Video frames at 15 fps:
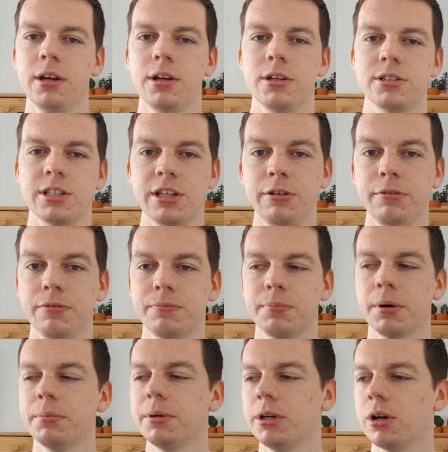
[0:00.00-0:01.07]
So they've
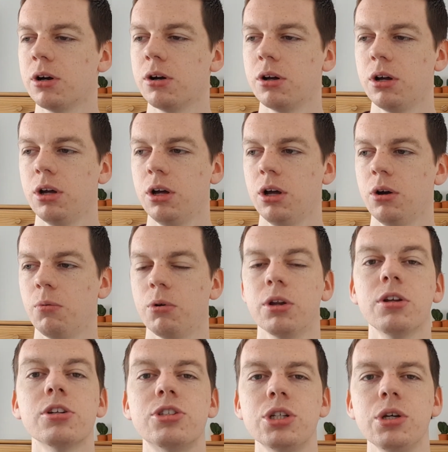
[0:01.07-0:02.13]
probably got one of
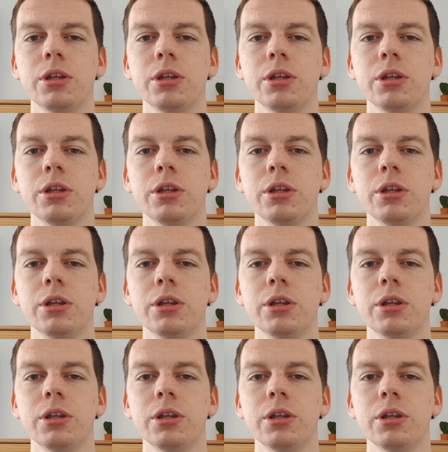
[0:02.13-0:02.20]
the two